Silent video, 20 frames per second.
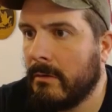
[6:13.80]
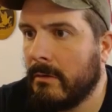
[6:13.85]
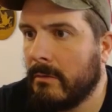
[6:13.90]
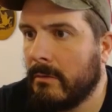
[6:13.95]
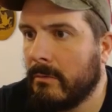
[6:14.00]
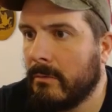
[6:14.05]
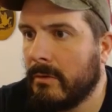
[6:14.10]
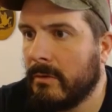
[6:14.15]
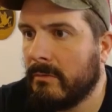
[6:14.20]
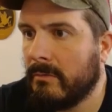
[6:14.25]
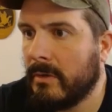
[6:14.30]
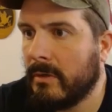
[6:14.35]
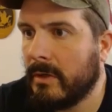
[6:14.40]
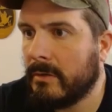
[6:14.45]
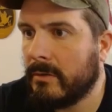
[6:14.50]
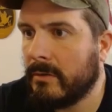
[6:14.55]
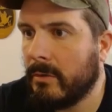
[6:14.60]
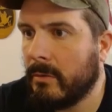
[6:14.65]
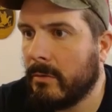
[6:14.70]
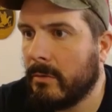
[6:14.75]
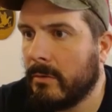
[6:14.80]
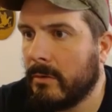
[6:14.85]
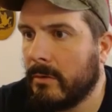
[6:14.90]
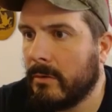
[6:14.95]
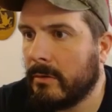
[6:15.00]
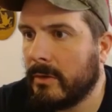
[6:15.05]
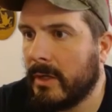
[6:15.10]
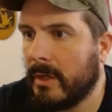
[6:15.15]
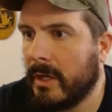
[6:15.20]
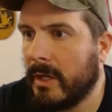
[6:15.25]
We've got the
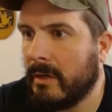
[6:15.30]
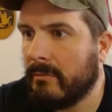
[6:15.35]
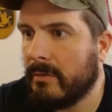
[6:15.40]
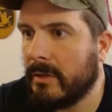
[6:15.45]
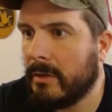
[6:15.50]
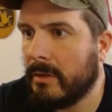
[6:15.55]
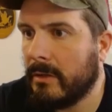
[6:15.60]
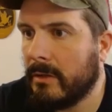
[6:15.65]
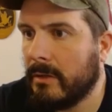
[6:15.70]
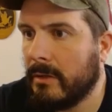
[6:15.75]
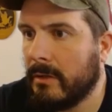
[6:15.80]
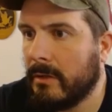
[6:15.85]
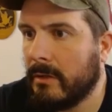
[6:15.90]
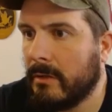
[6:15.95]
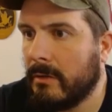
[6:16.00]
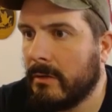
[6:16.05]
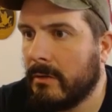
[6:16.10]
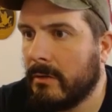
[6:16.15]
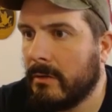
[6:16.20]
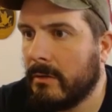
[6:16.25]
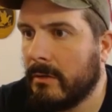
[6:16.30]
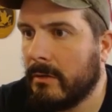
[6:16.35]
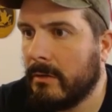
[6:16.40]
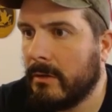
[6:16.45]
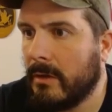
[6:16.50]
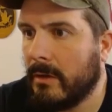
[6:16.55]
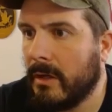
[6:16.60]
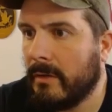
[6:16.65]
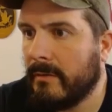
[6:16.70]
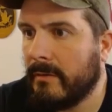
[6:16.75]
oral cavity here,
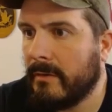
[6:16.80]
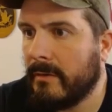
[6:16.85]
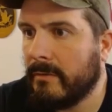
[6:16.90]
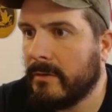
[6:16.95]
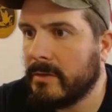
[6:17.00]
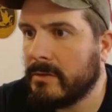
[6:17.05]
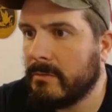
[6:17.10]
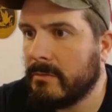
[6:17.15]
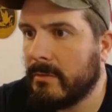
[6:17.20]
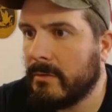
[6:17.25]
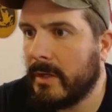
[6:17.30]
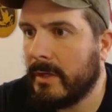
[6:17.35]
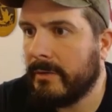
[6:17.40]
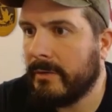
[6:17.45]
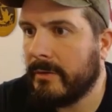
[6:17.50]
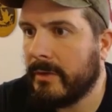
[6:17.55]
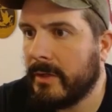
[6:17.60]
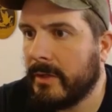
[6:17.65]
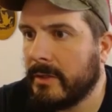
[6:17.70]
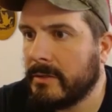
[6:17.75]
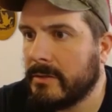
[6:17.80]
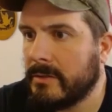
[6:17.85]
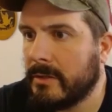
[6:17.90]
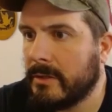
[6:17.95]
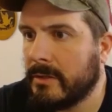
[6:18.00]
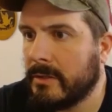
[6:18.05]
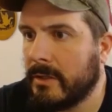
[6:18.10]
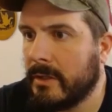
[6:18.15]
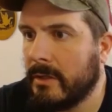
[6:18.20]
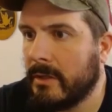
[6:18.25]
and then this red thing's the
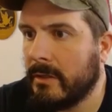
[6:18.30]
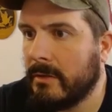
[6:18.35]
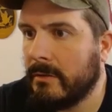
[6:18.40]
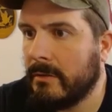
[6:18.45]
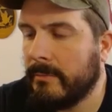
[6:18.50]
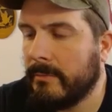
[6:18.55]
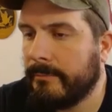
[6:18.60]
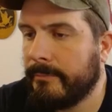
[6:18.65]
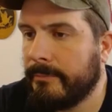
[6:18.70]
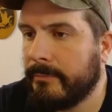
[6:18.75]
tongue.